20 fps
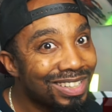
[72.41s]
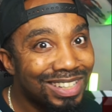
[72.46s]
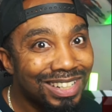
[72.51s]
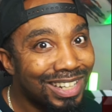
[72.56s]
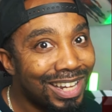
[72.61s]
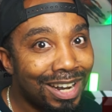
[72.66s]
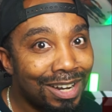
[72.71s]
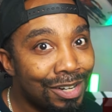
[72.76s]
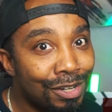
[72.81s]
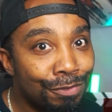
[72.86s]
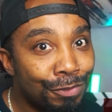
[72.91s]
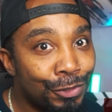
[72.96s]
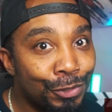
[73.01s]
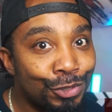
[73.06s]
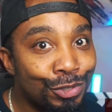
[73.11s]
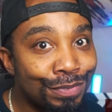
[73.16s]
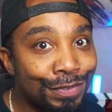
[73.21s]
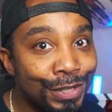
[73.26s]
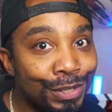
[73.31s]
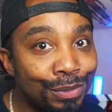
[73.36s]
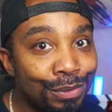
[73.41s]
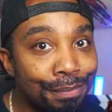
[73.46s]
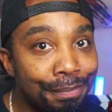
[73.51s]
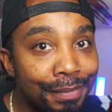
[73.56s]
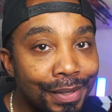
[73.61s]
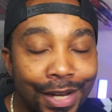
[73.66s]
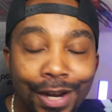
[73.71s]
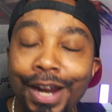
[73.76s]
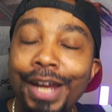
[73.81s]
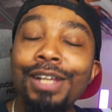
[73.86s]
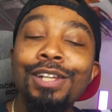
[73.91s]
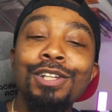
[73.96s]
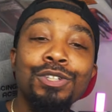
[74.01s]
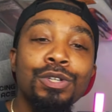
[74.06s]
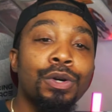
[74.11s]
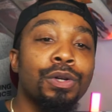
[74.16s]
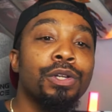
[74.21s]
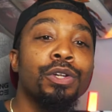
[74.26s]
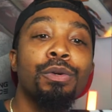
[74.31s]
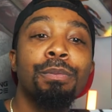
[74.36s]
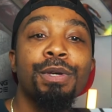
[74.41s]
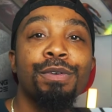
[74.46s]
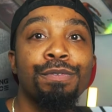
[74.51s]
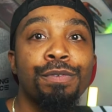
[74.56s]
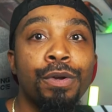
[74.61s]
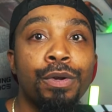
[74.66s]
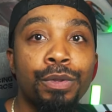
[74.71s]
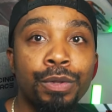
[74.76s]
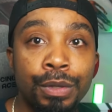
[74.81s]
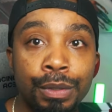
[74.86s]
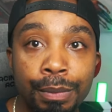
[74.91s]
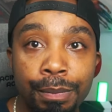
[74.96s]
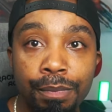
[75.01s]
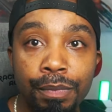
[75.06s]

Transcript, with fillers: Not enough clues for you? All right, let's go a little bit further.